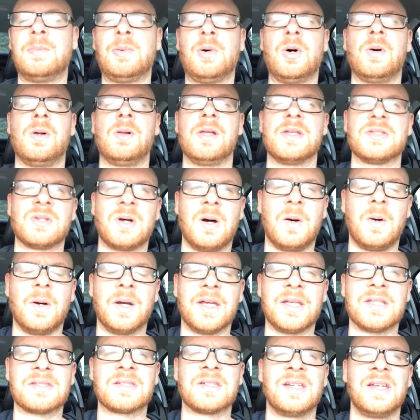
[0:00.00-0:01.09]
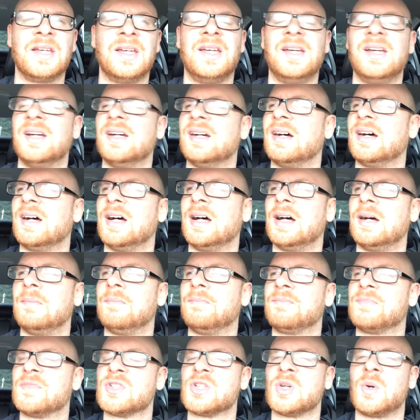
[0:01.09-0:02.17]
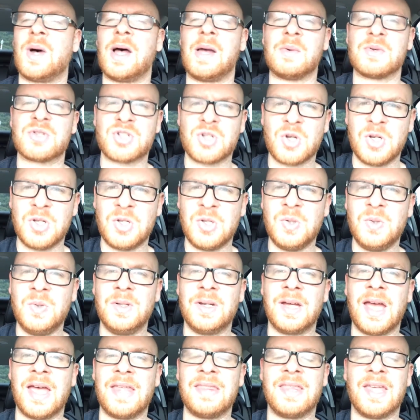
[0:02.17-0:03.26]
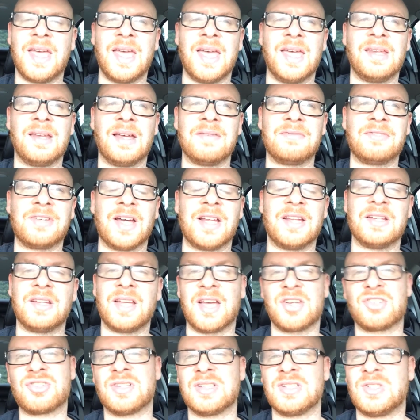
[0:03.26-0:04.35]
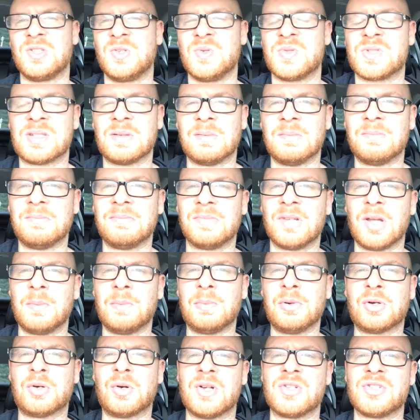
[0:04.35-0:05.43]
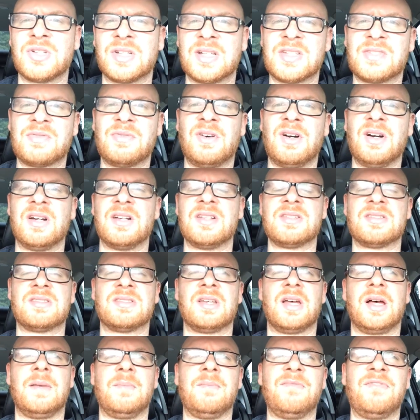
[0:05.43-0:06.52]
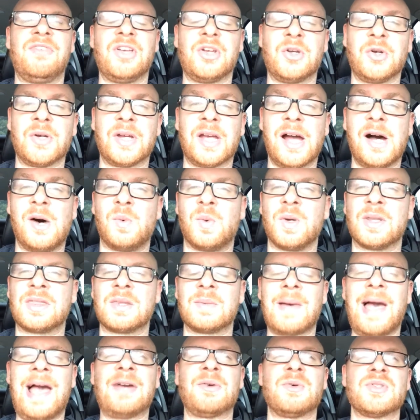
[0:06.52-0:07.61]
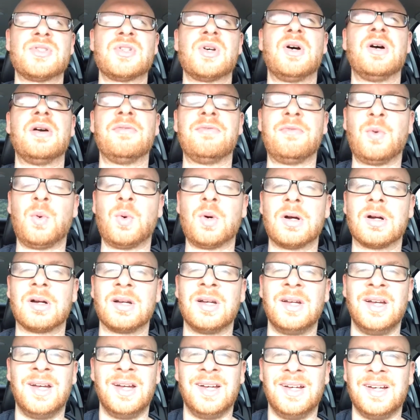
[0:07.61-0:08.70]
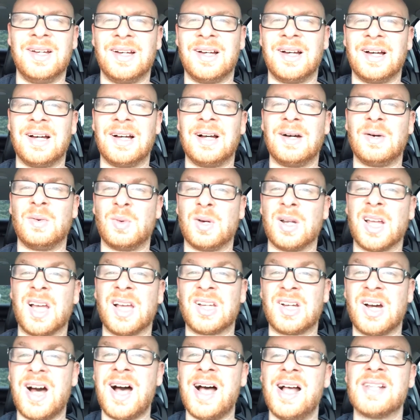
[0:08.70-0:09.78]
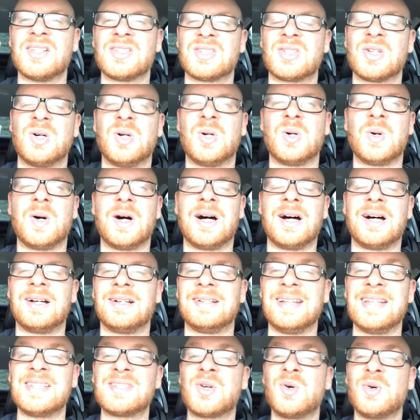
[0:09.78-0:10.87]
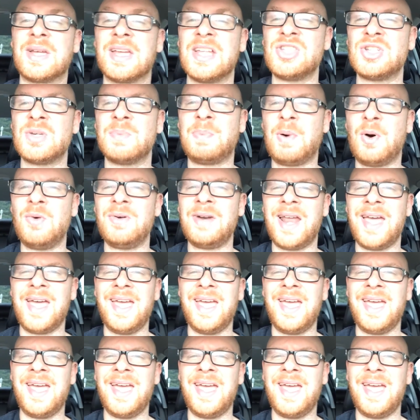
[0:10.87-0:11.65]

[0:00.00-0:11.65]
bowl as always. Um, so I will show you, and then I've got to actually do some number crunching as far as um, figuring out what the macros are for uh, what I got. So uh, let's go get Chipotle.